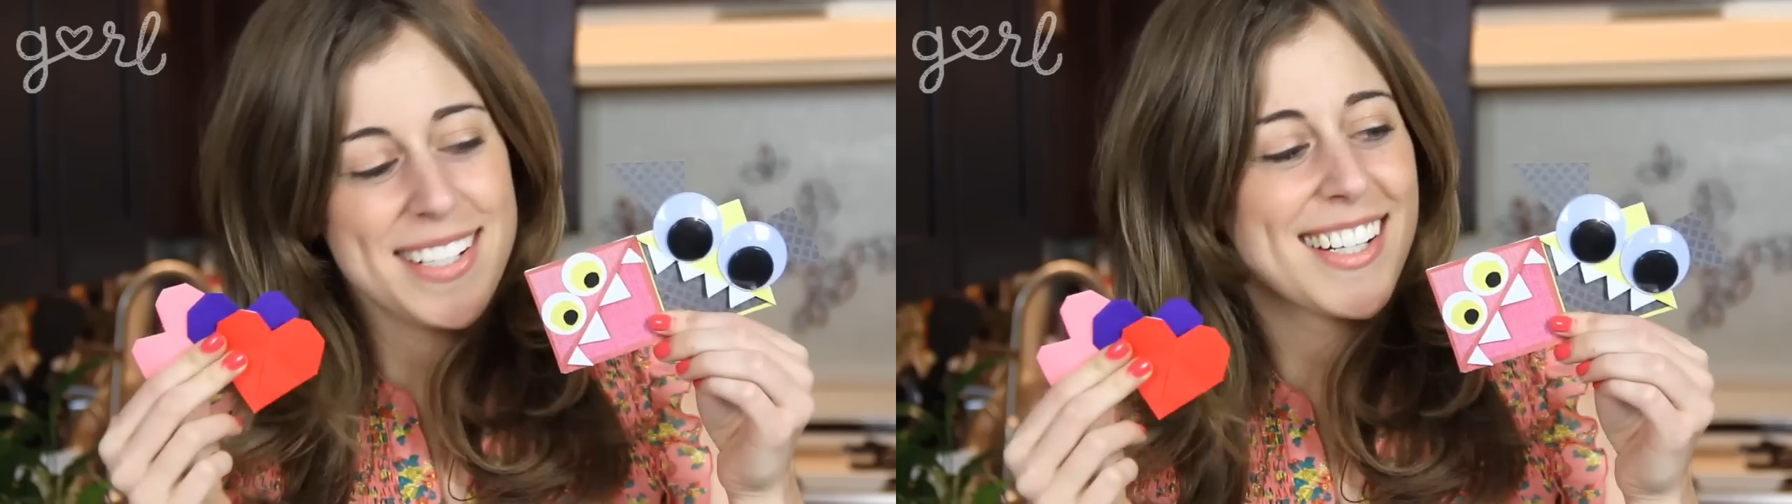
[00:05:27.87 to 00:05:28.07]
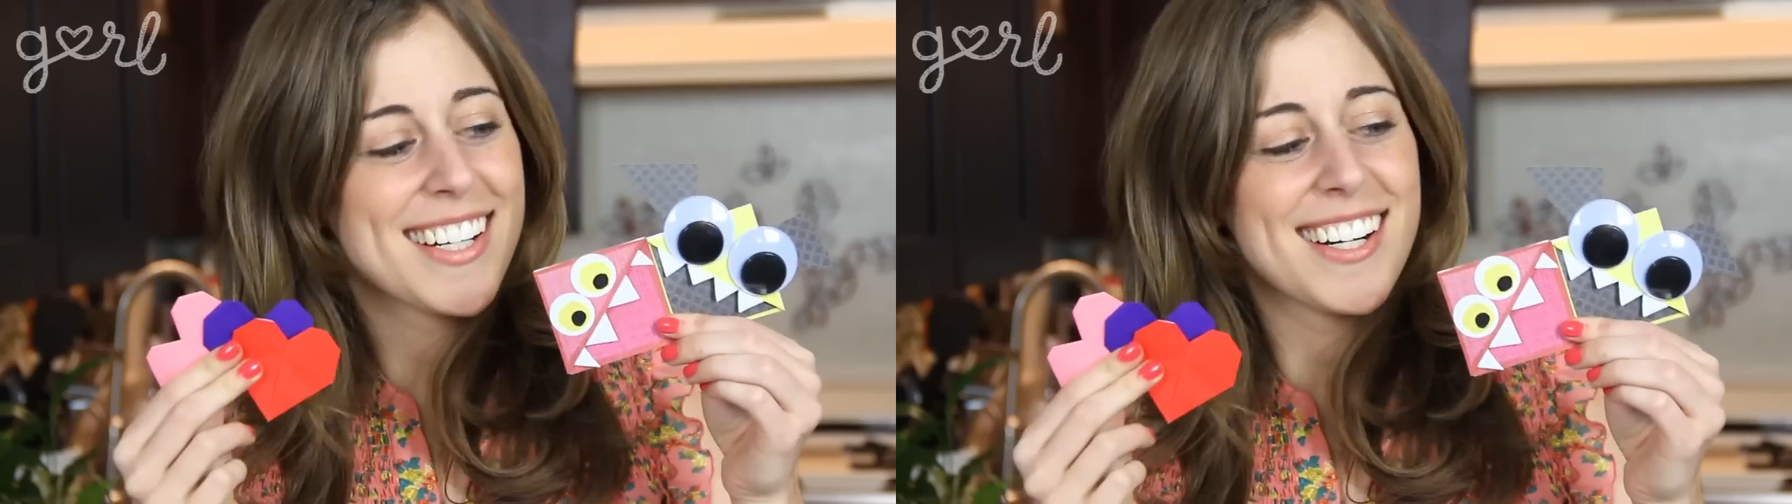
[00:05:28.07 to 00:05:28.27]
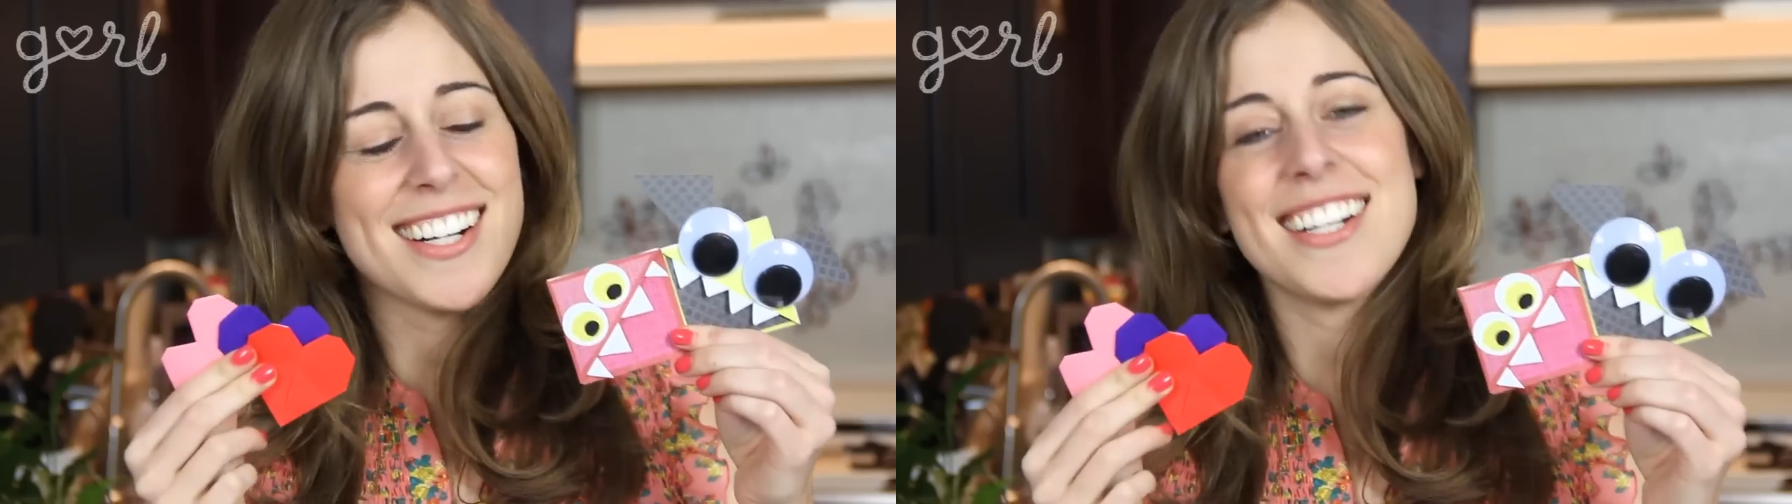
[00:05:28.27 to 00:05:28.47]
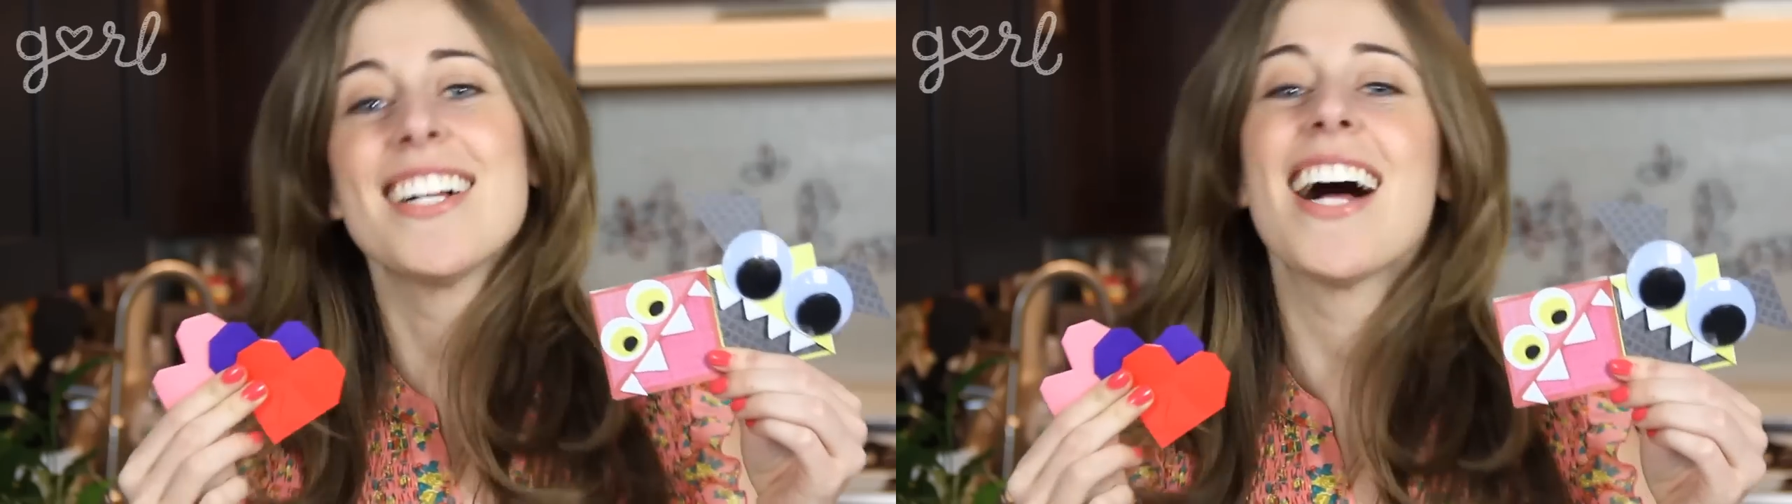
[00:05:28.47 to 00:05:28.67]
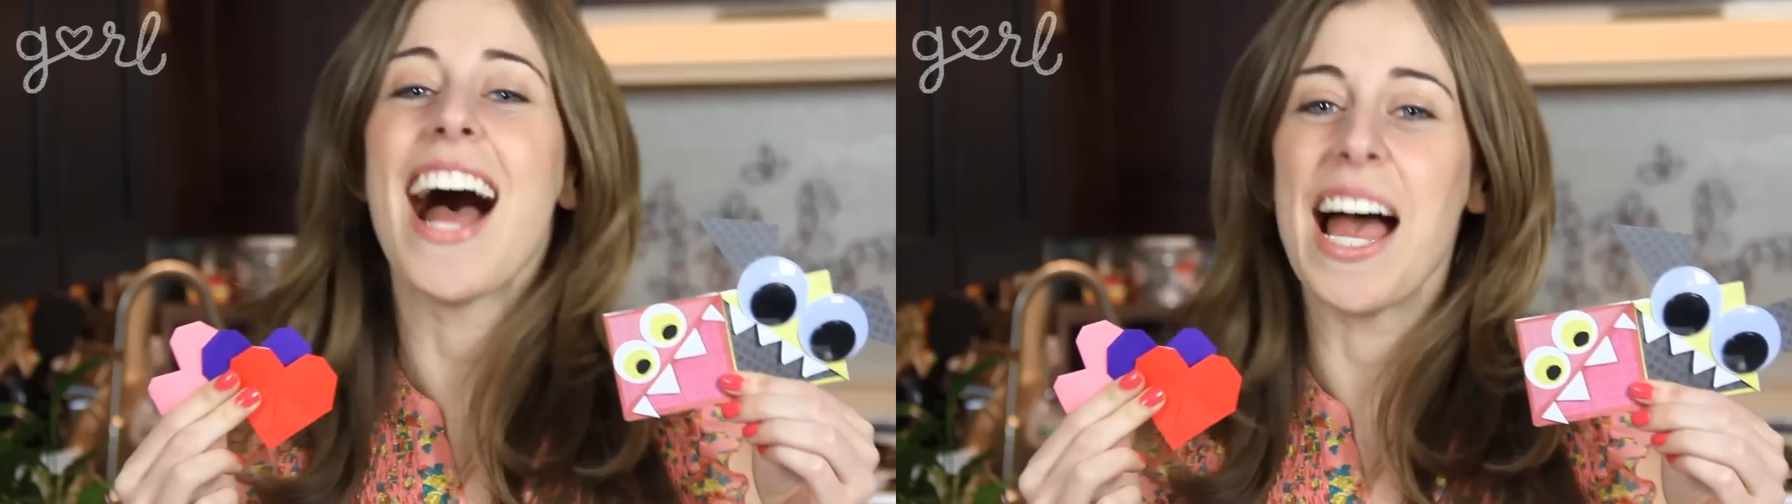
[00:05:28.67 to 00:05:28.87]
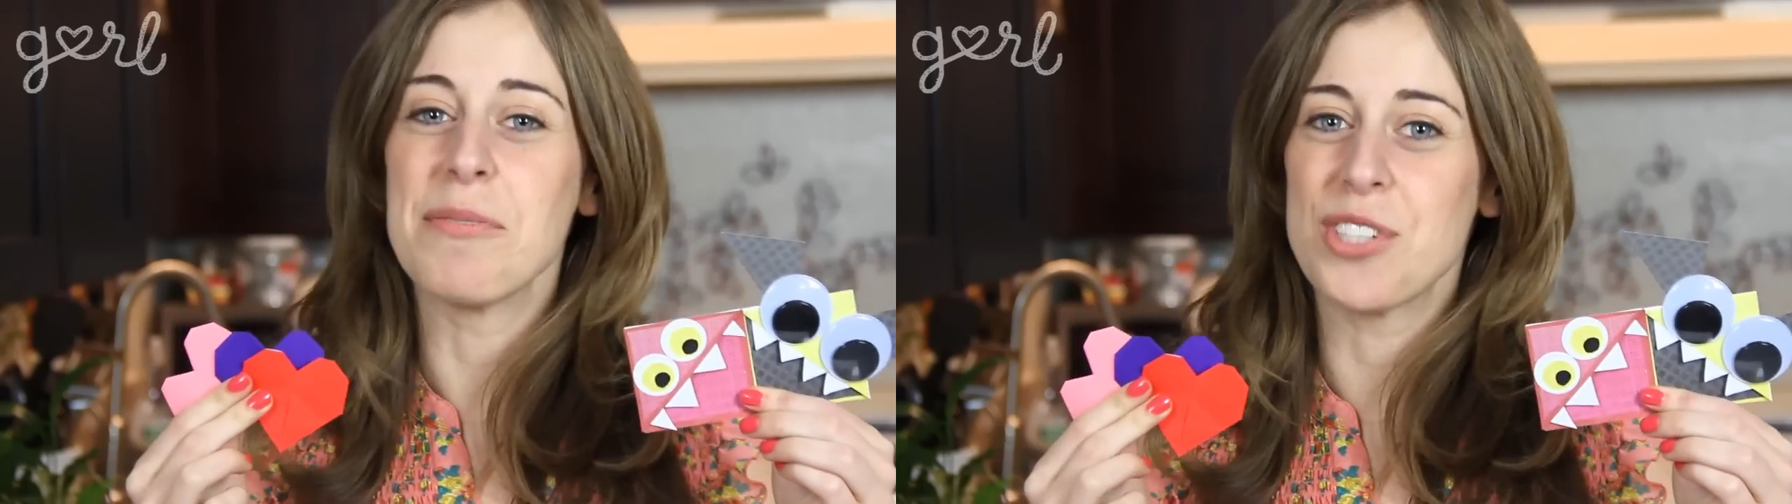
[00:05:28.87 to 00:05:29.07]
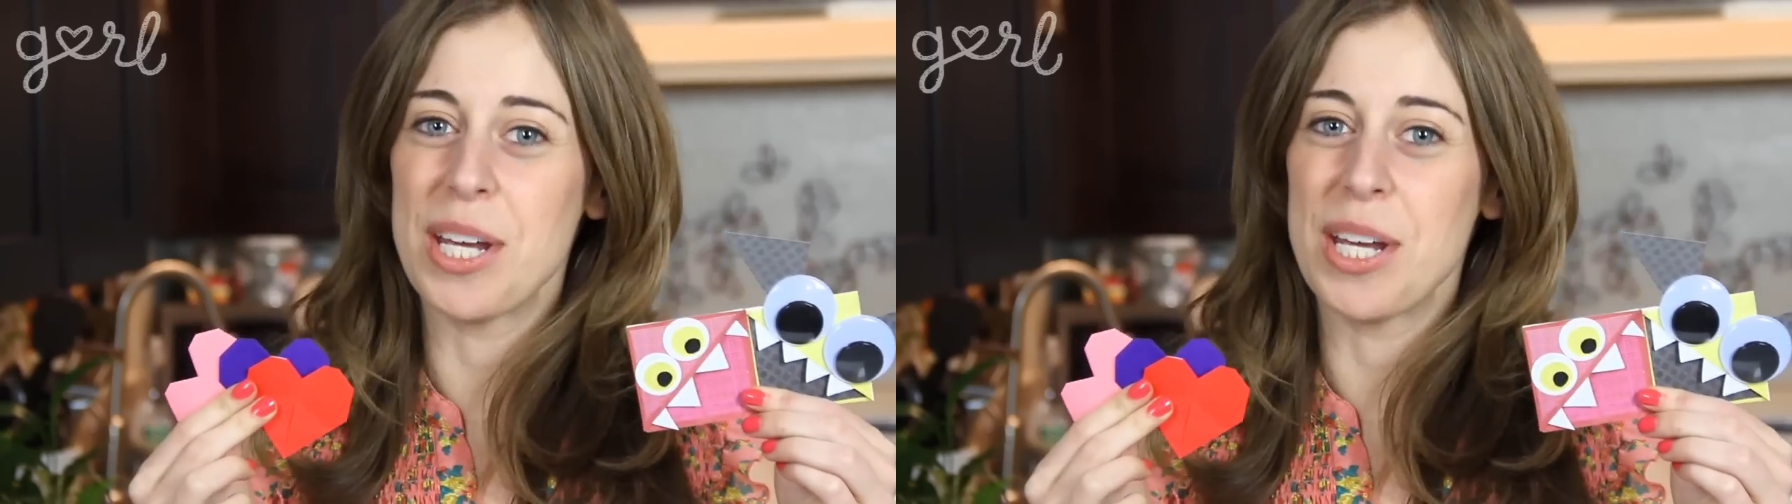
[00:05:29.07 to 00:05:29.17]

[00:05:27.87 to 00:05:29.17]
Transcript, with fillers: did it, girl. I'm